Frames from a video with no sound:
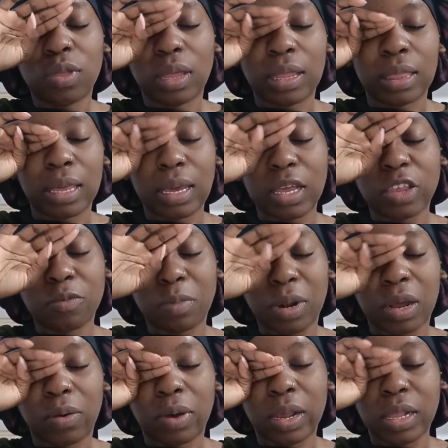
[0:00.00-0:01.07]
thing. It's been
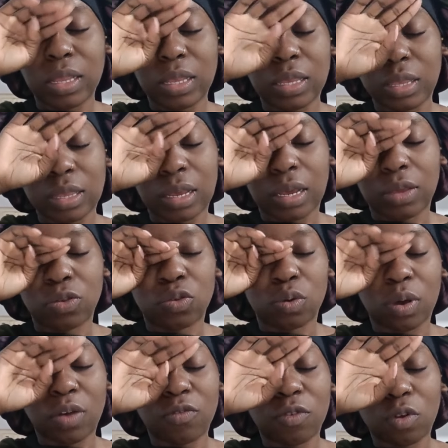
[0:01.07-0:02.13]
a while since I saw
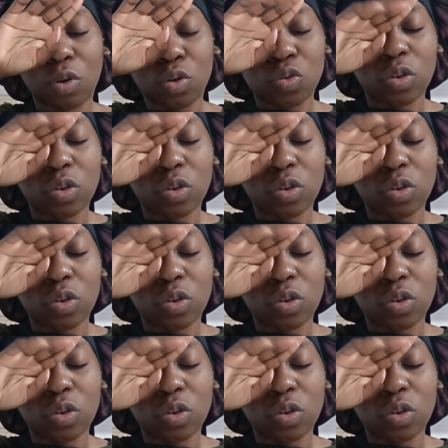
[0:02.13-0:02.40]
her vlog.